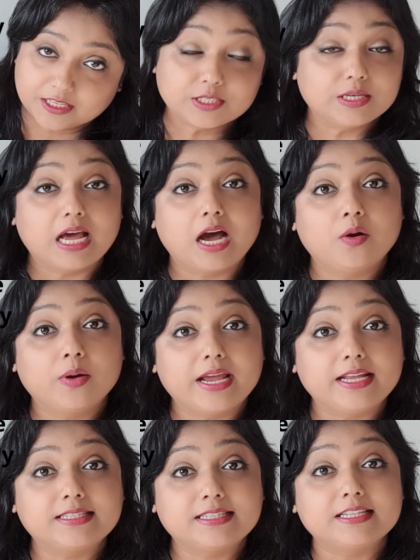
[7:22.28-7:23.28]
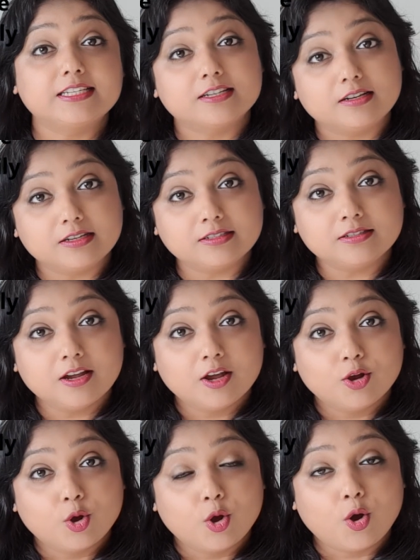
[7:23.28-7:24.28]
So now it's the turn
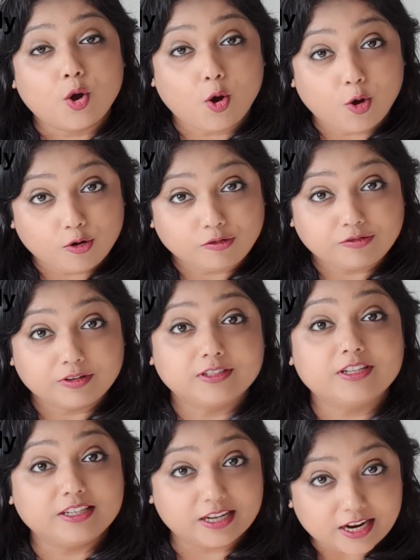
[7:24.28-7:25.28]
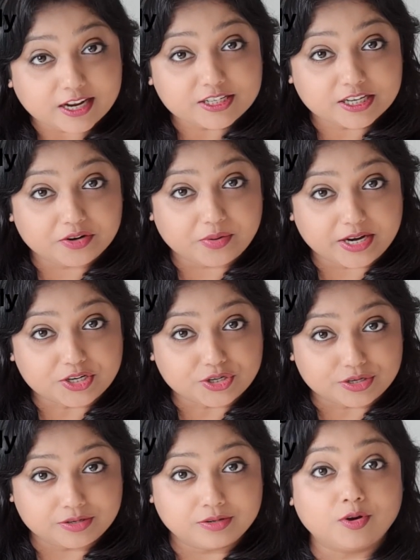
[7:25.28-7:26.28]
of the younger
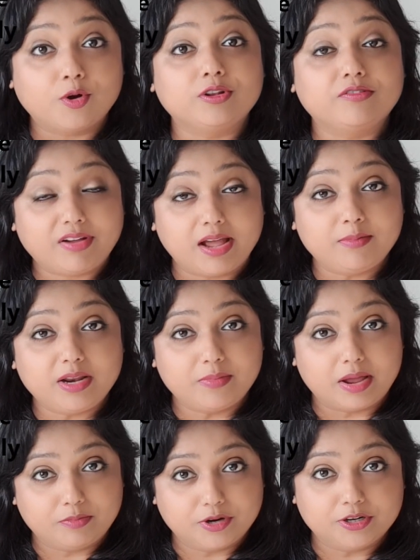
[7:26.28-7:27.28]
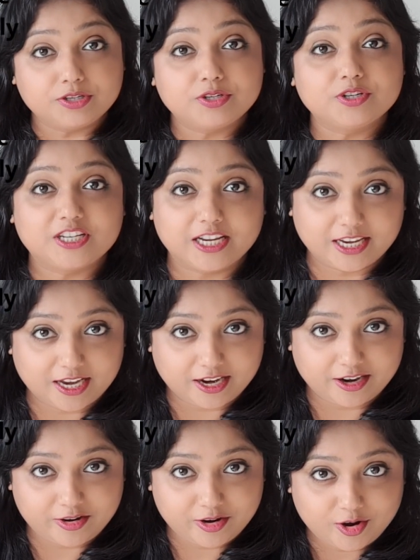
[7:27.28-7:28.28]
generation or the family members to take
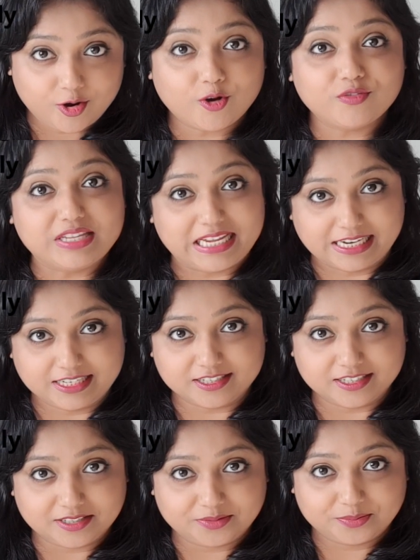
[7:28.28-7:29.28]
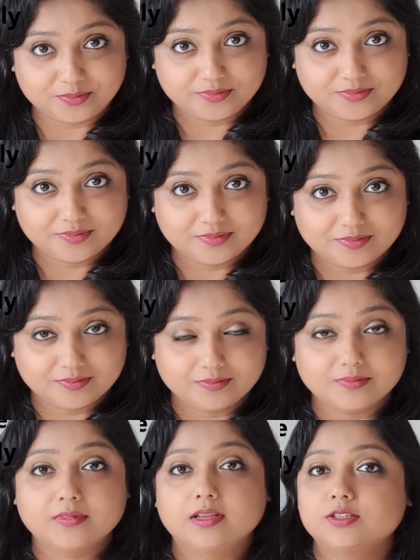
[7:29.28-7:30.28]
care of the elderly.
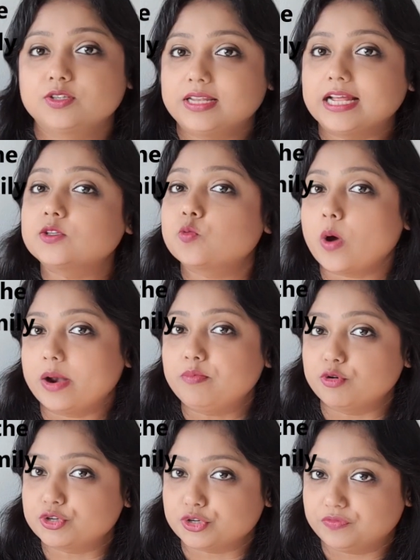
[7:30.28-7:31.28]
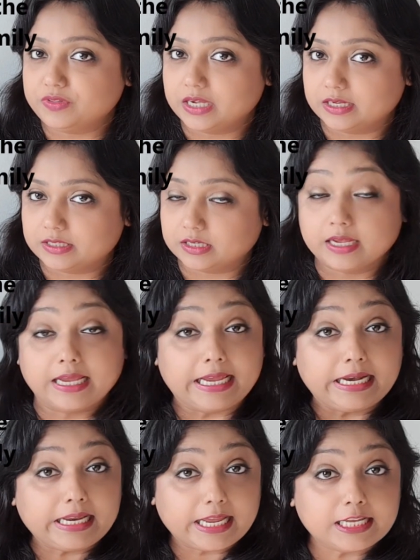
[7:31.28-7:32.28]
So that's one portion of the answer.
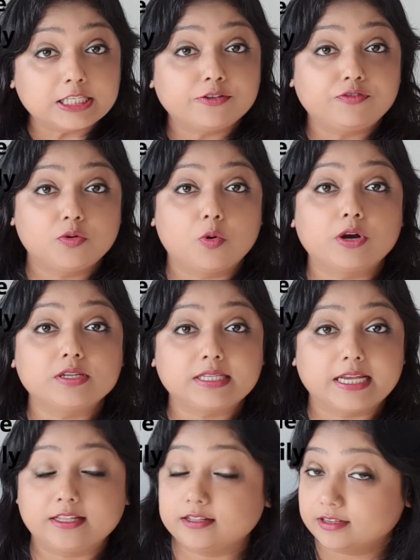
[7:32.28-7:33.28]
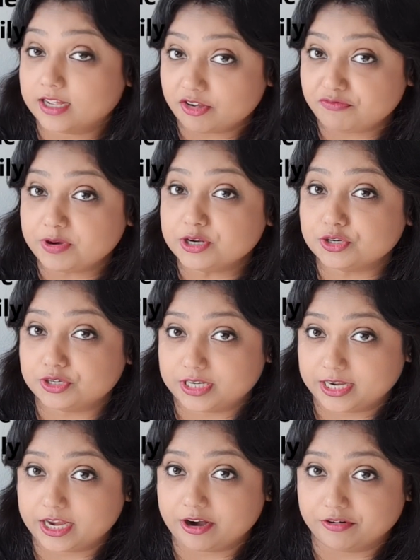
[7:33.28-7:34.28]
In case if you want to say that the government should
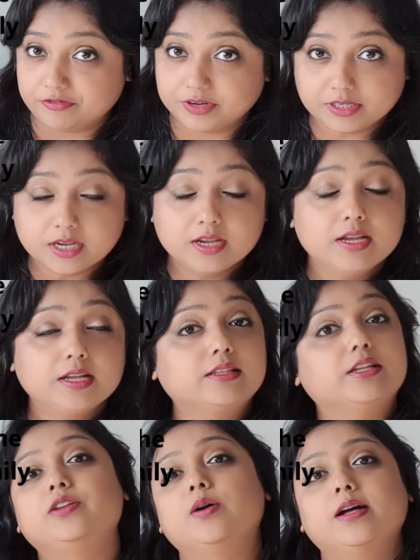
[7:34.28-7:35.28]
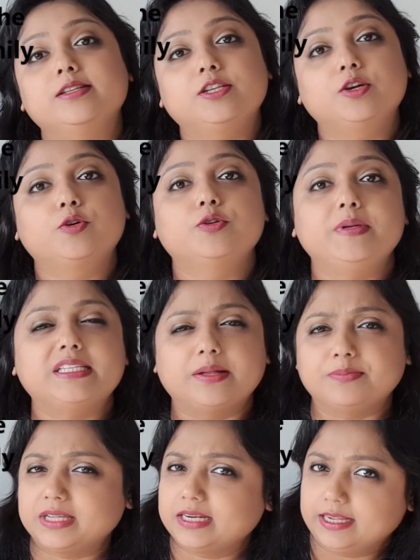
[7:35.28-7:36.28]
take care of it, then your answer could be
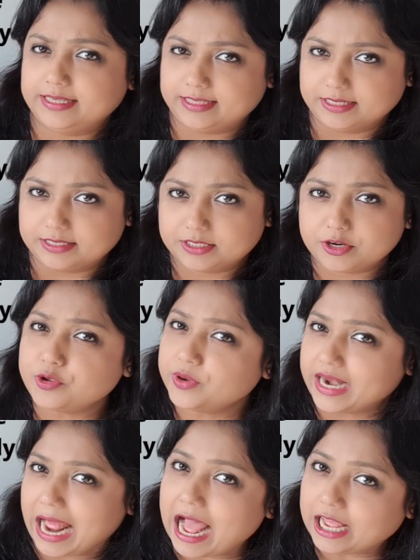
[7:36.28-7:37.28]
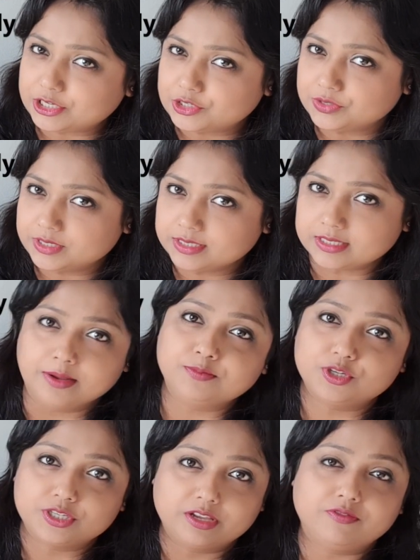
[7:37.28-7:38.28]
something like this. Now you can add to this, I'm
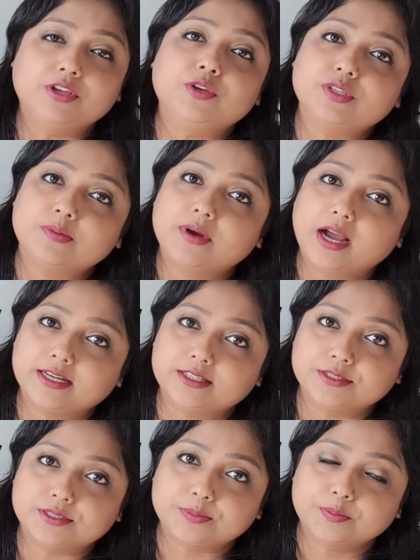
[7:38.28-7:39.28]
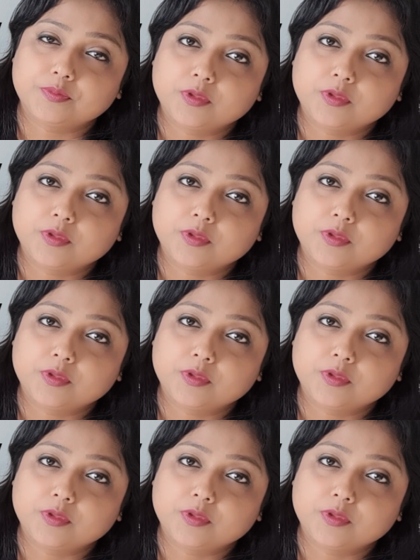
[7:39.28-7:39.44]
just giving you some guidance.